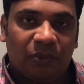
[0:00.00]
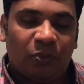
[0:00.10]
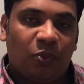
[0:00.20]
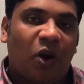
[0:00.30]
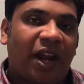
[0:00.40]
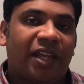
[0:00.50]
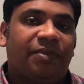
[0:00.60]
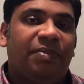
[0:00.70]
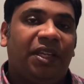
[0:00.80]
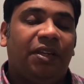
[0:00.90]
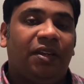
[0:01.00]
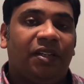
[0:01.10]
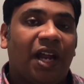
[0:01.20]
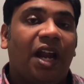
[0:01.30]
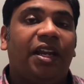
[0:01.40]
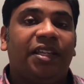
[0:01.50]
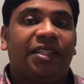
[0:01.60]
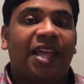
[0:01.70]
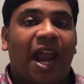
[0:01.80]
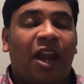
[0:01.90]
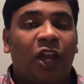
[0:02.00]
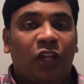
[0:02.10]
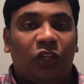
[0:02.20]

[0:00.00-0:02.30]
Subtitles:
what has been done is that